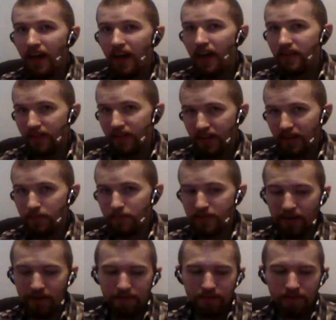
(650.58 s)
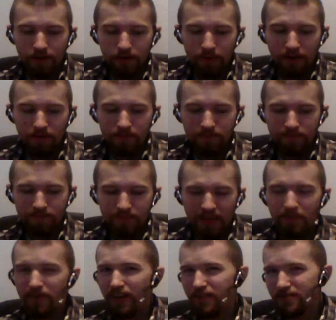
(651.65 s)
Enya comes out of nowhere. I
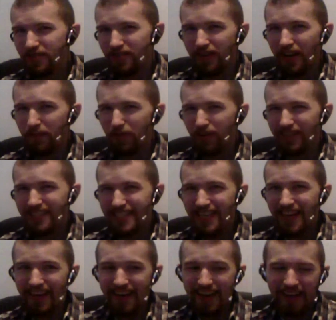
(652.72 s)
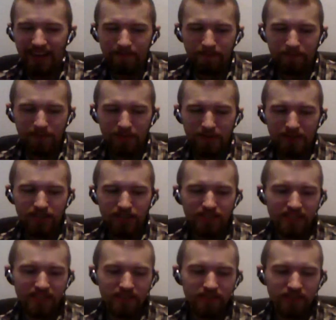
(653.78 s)
keep pronouncing her name right. It's Ena, but
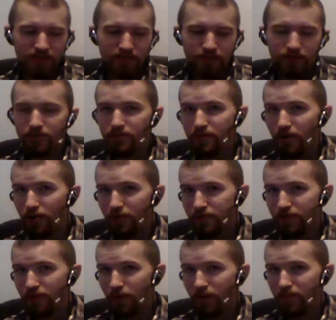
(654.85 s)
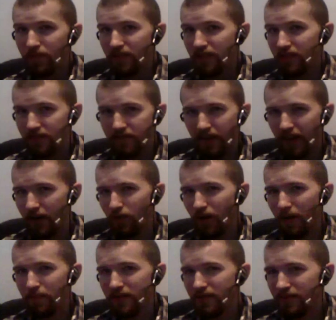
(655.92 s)
she's in the Susuno form. The divine
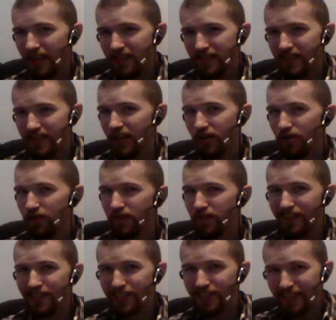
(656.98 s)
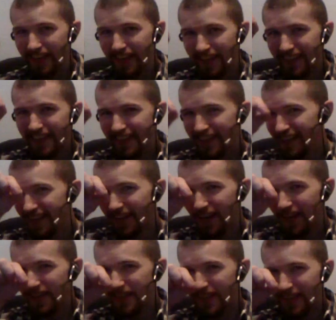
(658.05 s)
weapon has taken over, and she's like
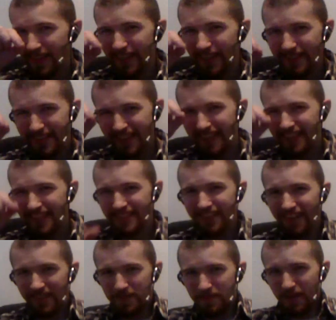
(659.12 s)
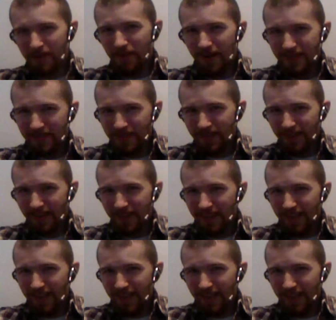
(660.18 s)
little dinky. She's on this big monster,